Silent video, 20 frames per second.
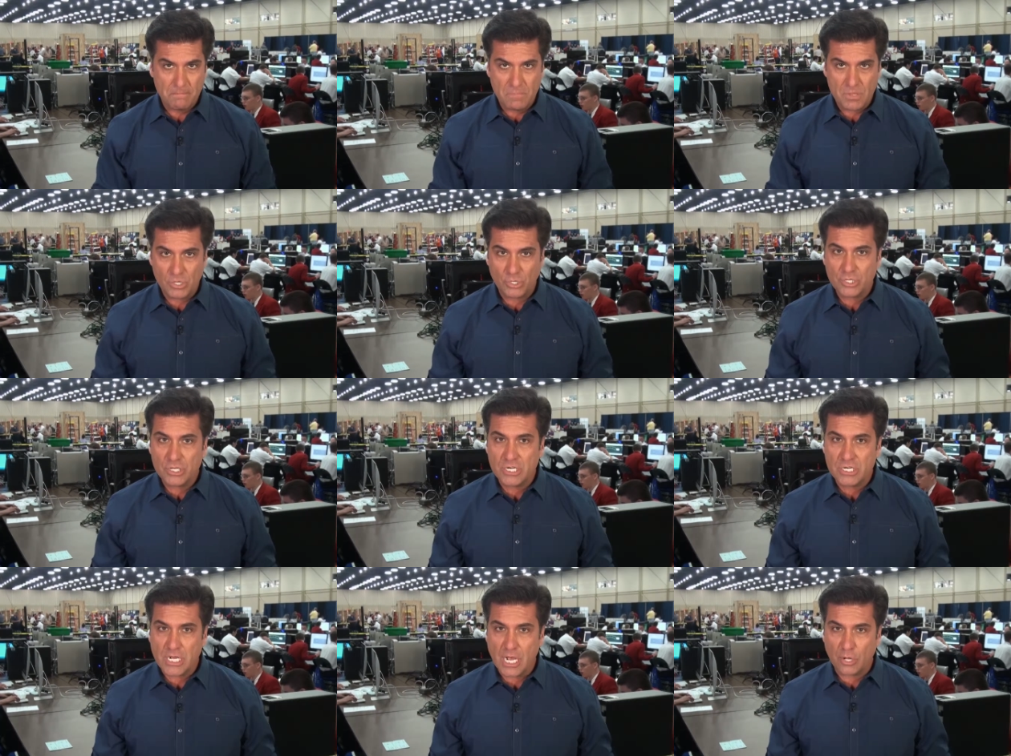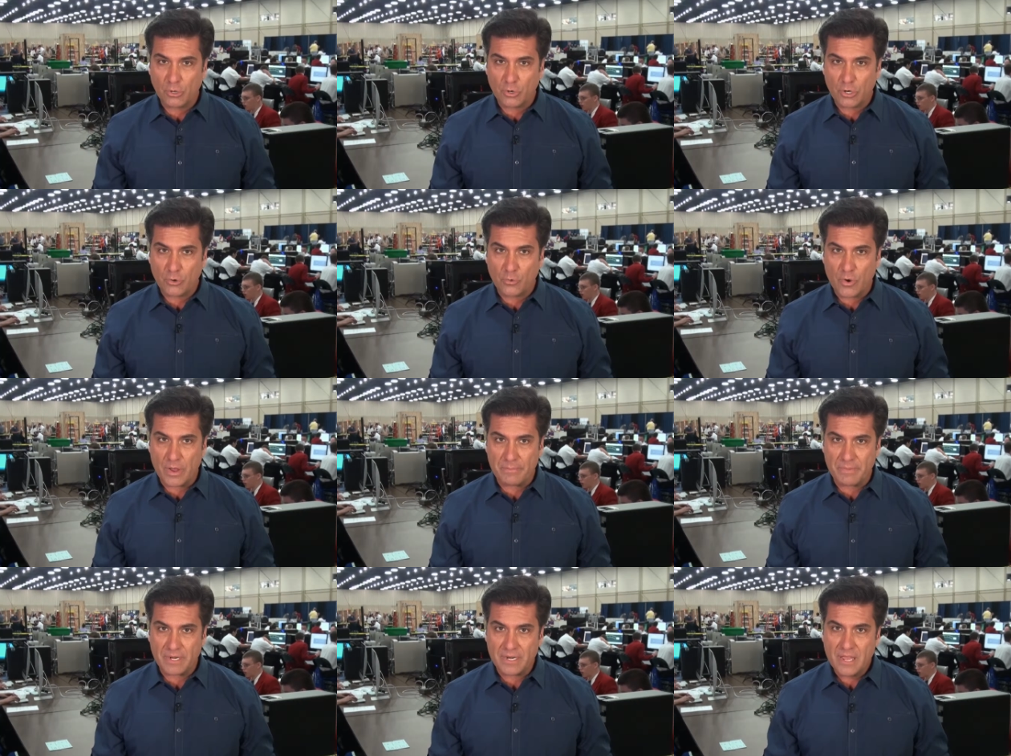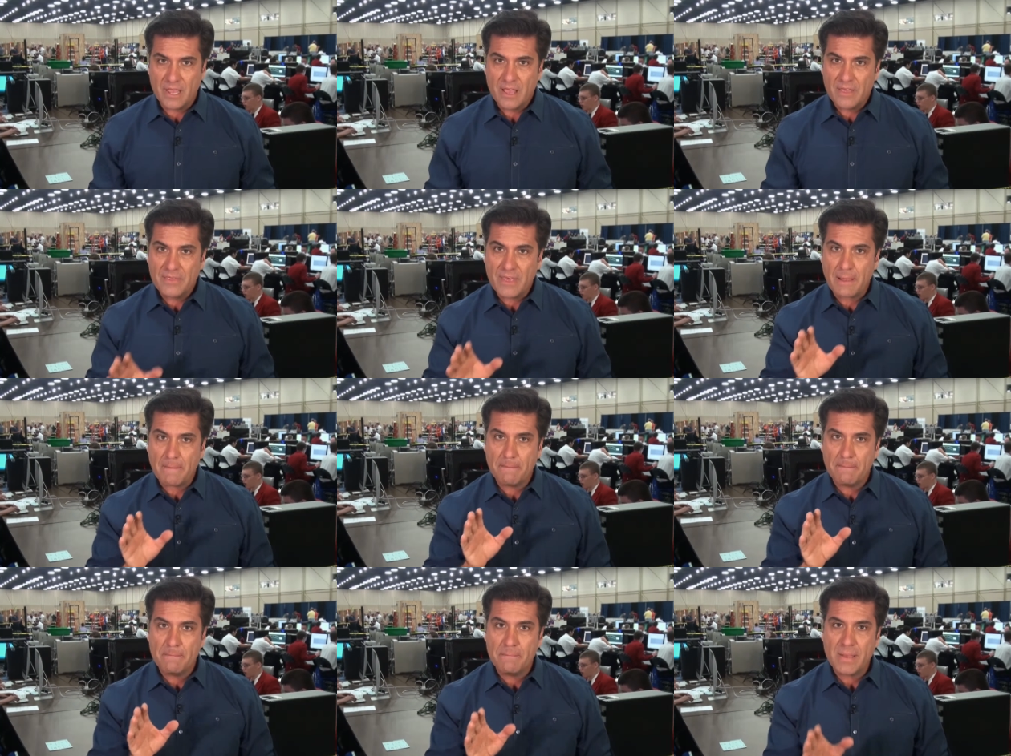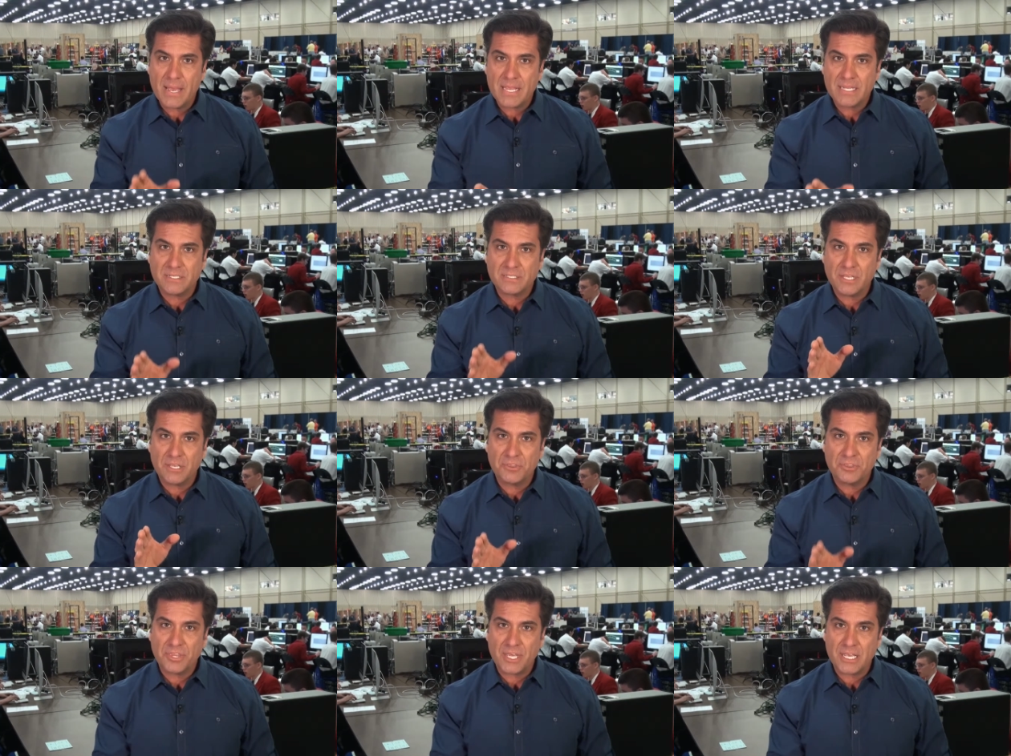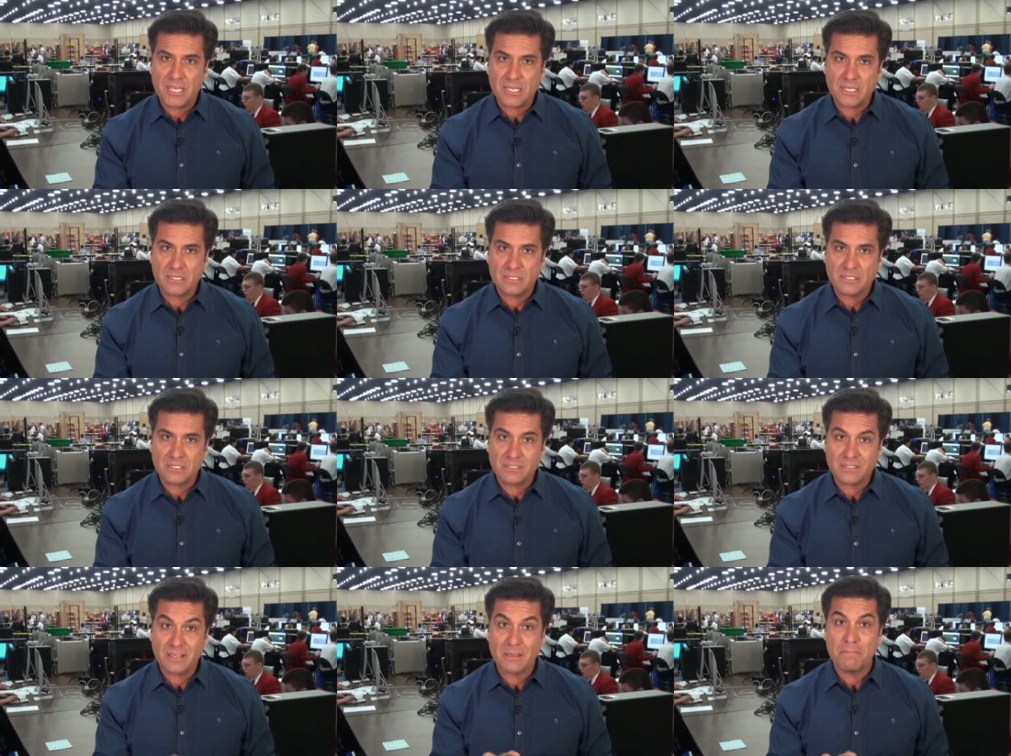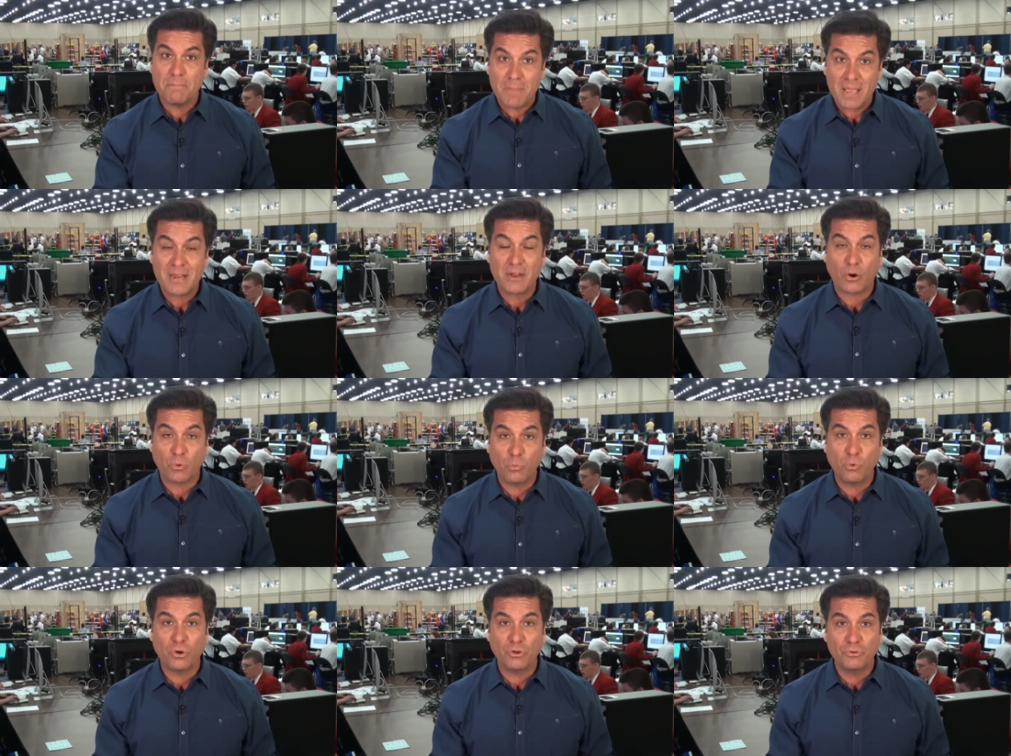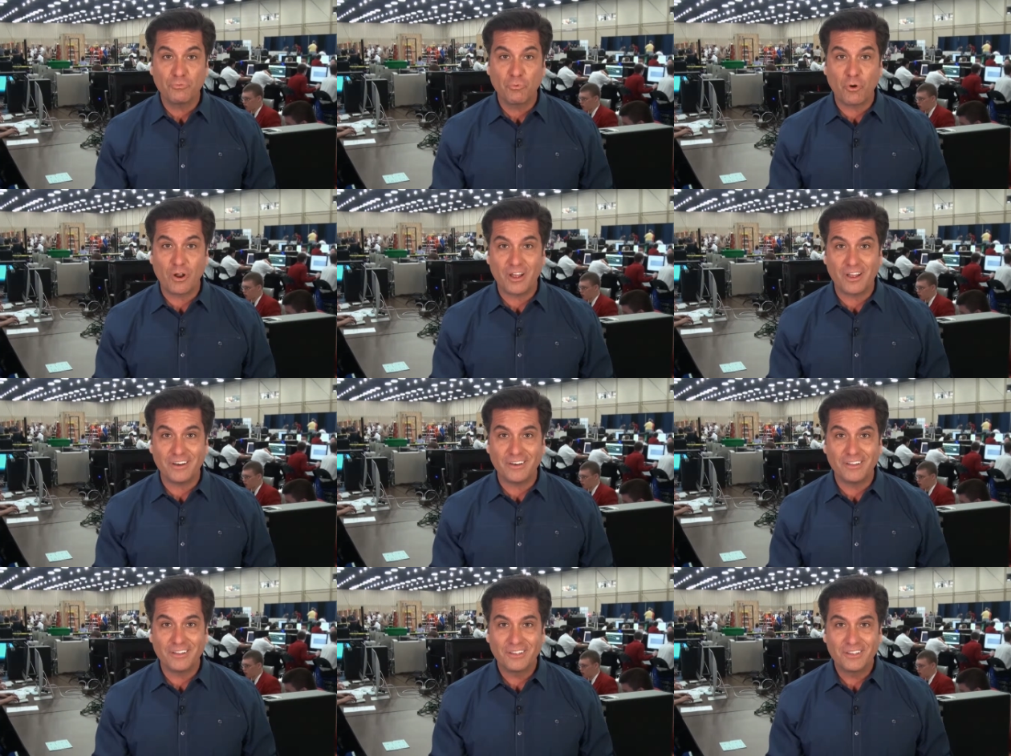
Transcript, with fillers: Million dollar equipment that makes the things that make our world run.